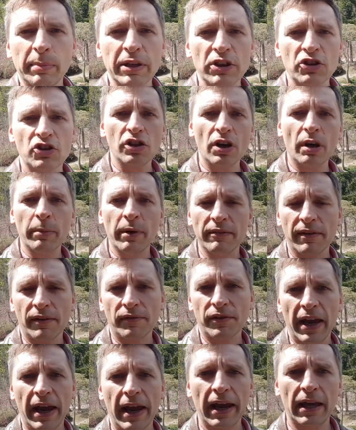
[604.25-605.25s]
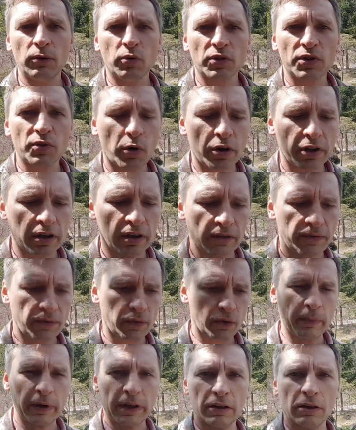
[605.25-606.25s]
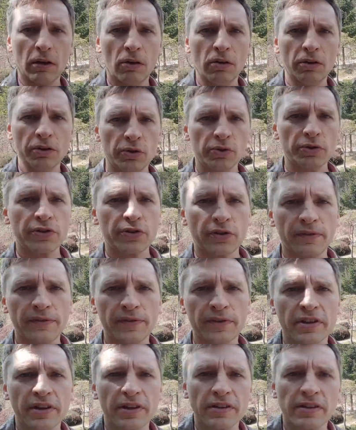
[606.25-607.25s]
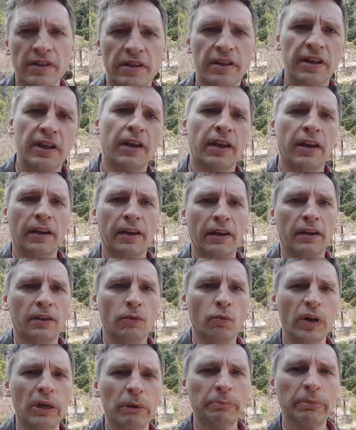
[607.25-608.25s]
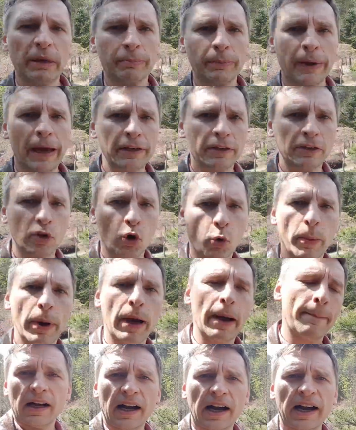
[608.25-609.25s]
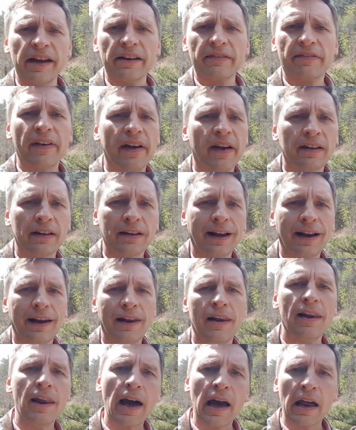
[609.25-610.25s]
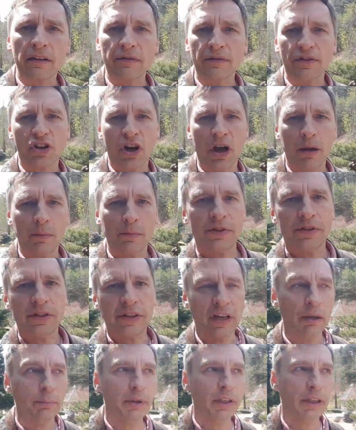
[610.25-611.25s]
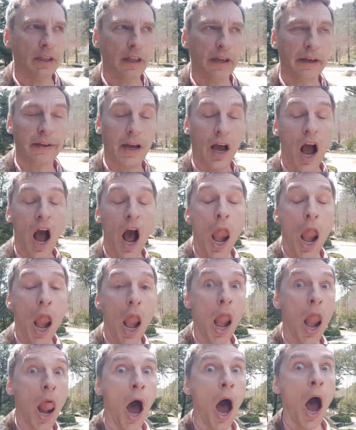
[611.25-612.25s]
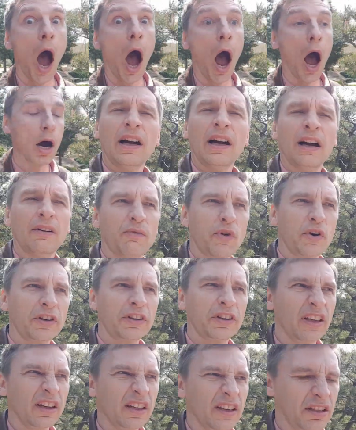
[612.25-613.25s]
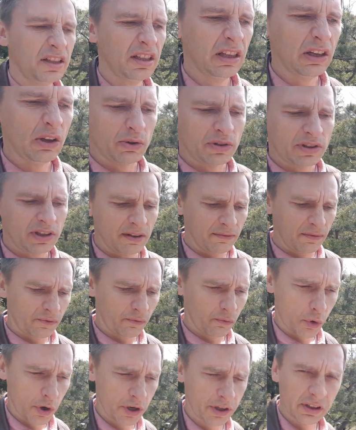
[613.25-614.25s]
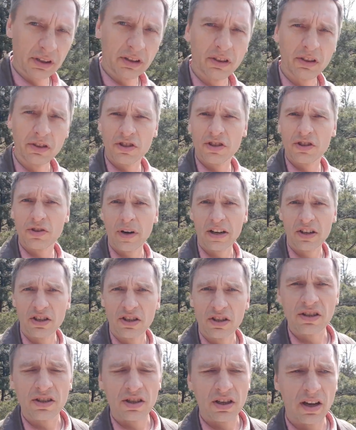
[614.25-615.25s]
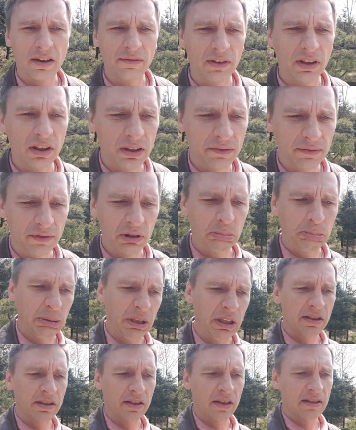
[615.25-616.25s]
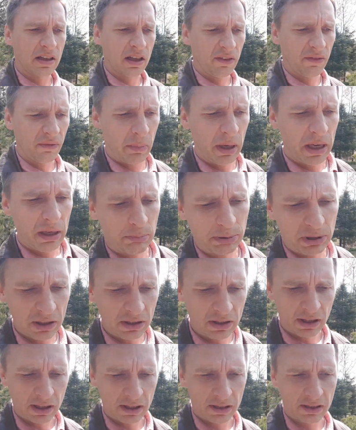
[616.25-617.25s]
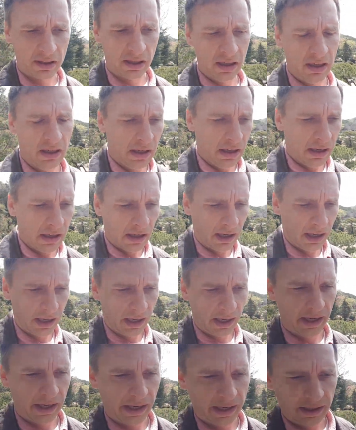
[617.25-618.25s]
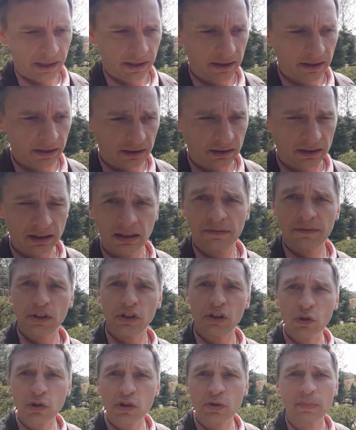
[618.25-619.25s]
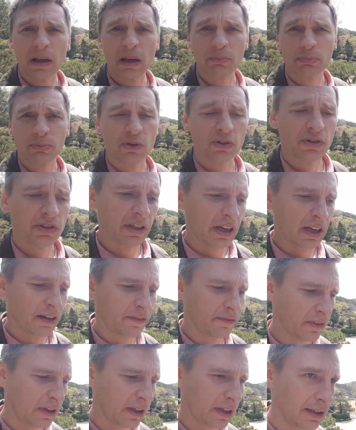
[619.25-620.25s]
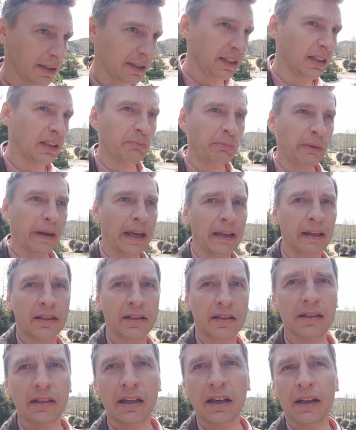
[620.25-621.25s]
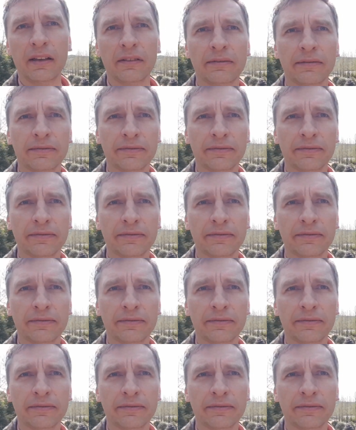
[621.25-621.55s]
best job I've ever had was working for McDonald's Youth Services in Winnipeg, Manitoba. I've had a lot of jobs, and I mean like a lot. I've worked in casinos, I've worked in constructions, I've delivered pizzas, I've made pizzas. I delivered newspapers, I've cleaned banks, I've